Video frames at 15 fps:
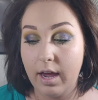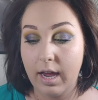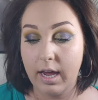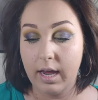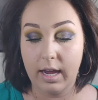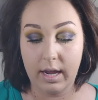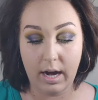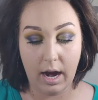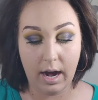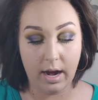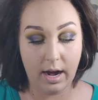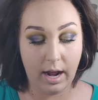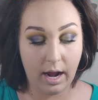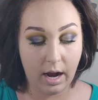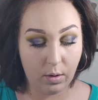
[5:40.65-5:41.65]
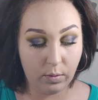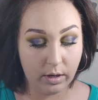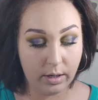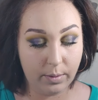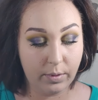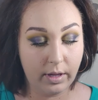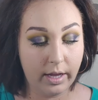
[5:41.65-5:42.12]
And now we're
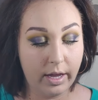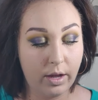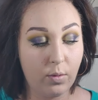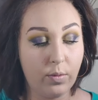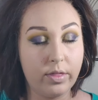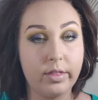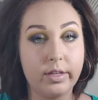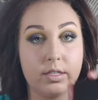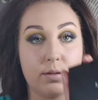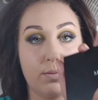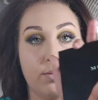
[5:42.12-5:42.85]
gonna play with this